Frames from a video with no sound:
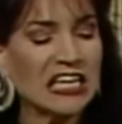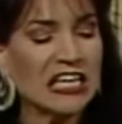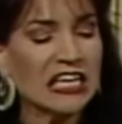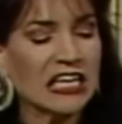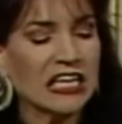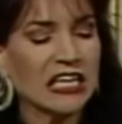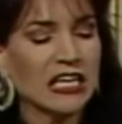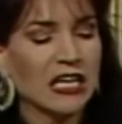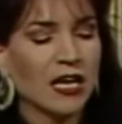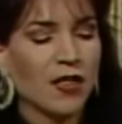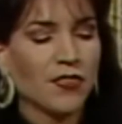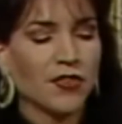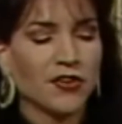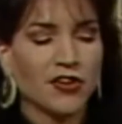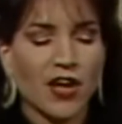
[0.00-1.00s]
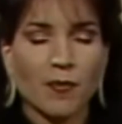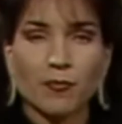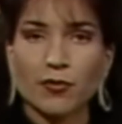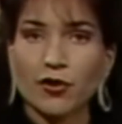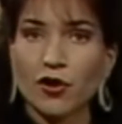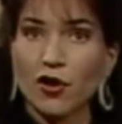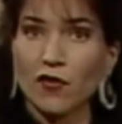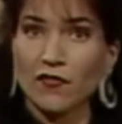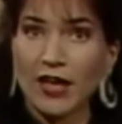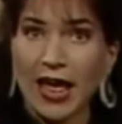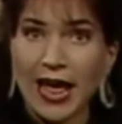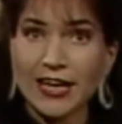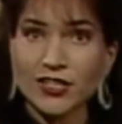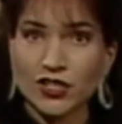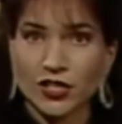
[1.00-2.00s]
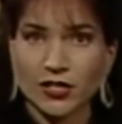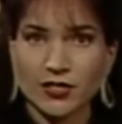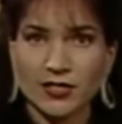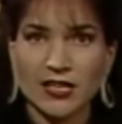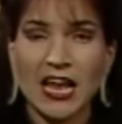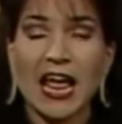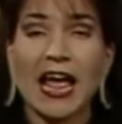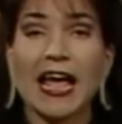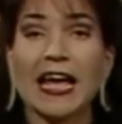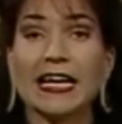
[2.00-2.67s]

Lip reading: E, the number of edges,